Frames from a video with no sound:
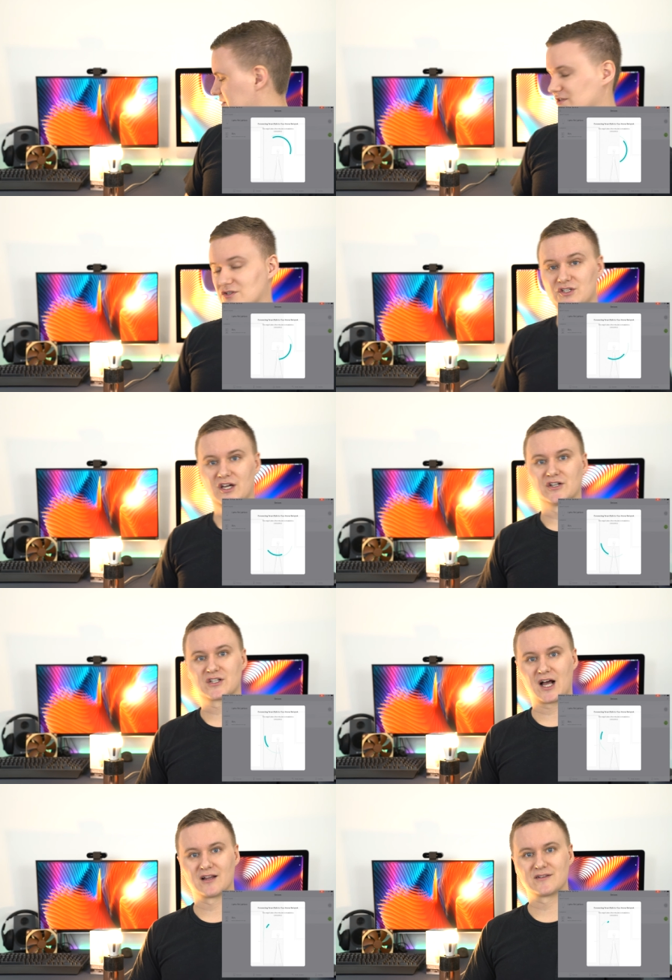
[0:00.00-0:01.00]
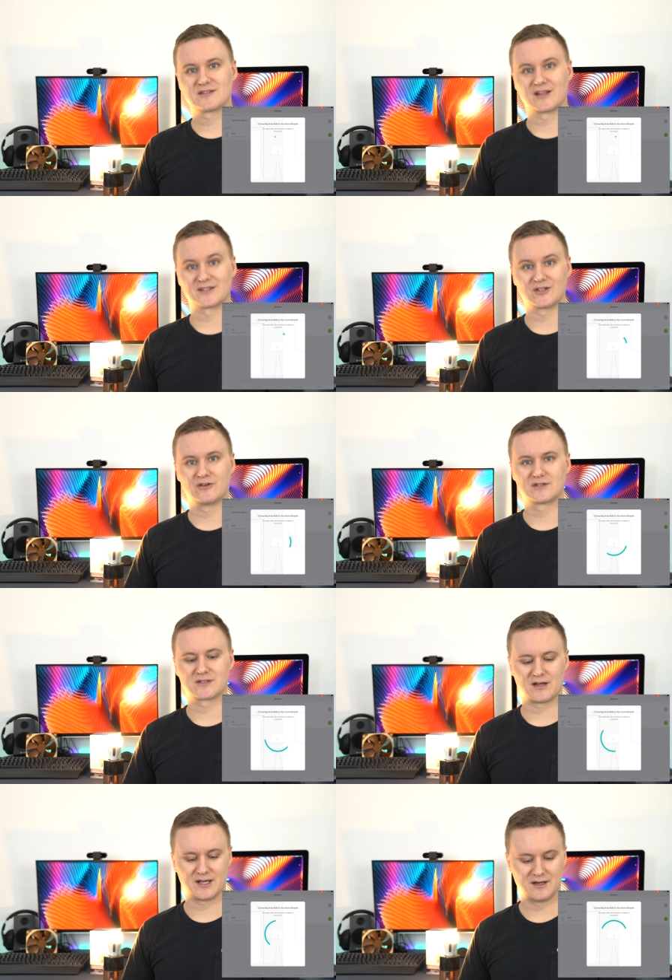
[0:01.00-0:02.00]
it just changed colors, so that's a good
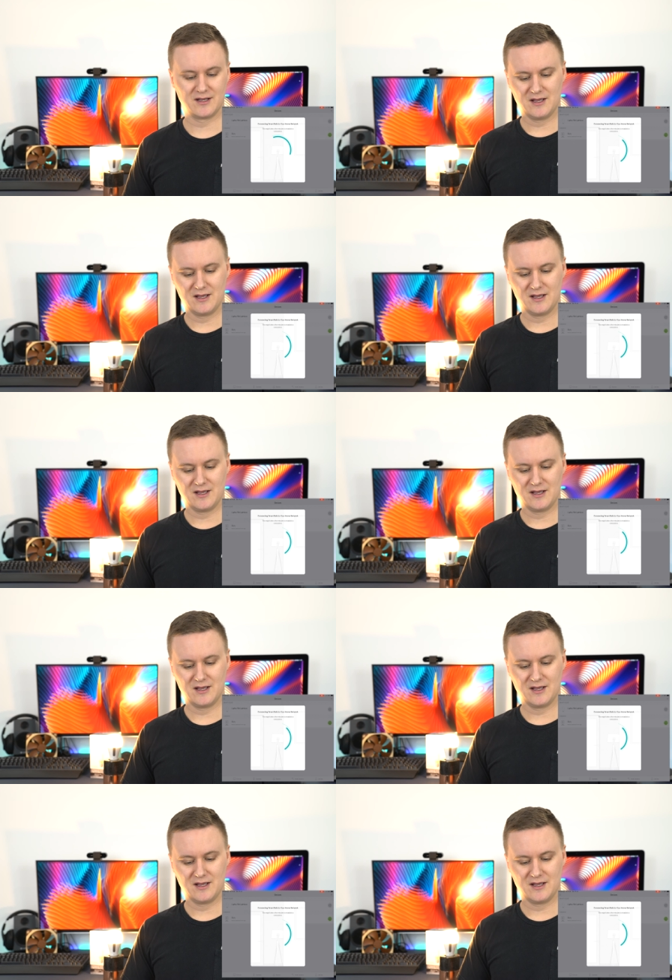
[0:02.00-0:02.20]
sign.